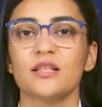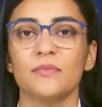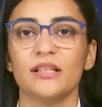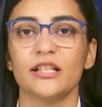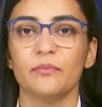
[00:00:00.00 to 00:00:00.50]

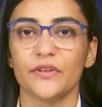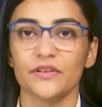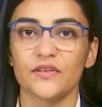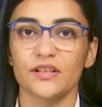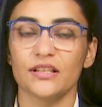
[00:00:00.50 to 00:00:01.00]
million
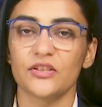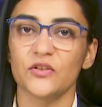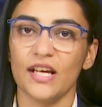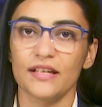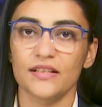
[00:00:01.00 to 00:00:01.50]
birds in the
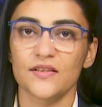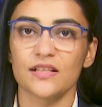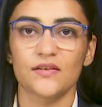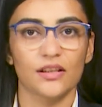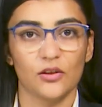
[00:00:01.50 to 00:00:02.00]
United
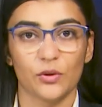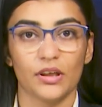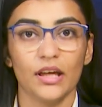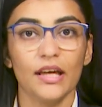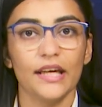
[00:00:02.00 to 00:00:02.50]
States alone,
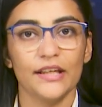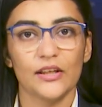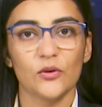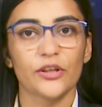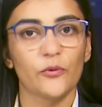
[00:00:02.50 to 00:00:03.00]

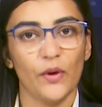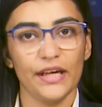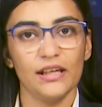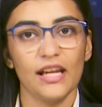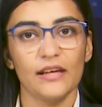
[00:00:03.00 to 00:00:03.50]
including
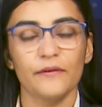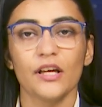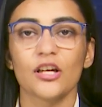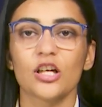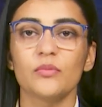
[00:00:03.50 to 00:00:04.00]
wildlife,
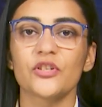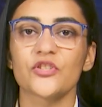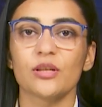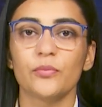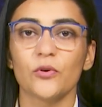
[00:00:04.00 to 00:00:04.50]

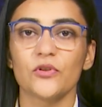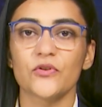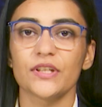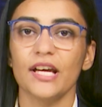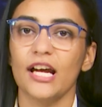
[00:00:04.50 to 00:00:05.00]
commercial
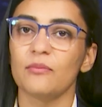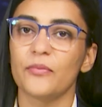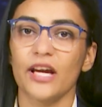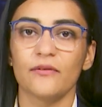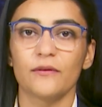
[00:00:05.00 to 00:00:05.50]
poultry, and
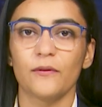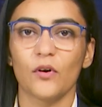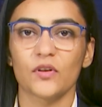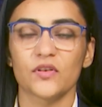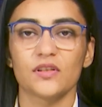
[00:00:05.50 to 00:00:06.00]
private
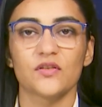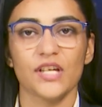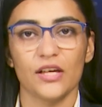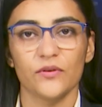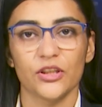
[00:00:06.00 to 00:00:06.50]
flocks since
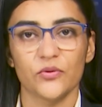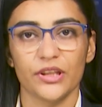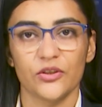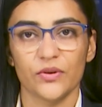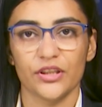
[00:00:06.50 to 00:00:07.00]
January
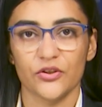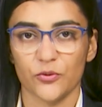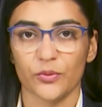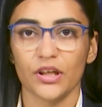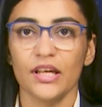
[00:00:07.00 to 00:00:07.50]

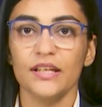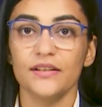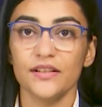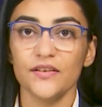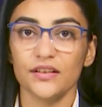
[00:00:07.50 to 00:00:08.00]
2022.
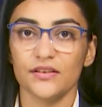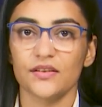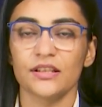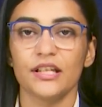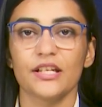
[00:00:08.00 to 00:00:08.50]
This is
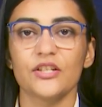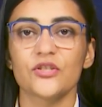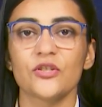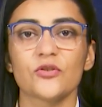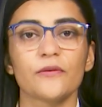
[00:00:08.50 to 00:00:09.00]
in
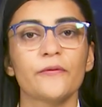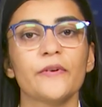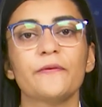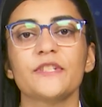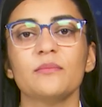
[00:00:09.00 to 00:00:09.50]
addition to the 50